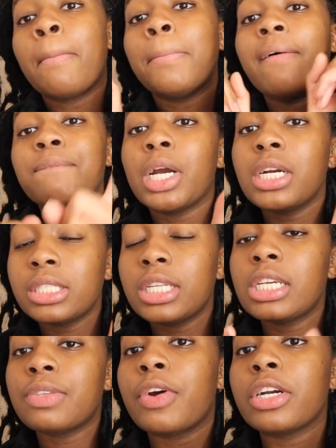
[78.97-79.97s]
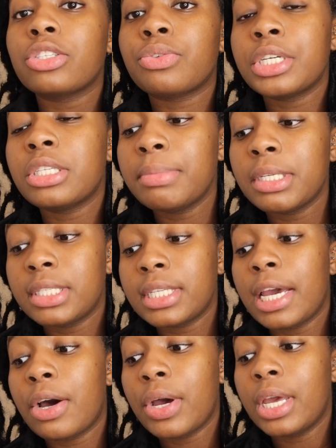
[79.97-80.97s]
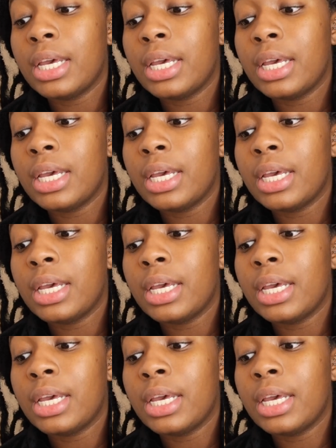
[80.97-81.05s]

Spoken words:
But first things first, Christmas sale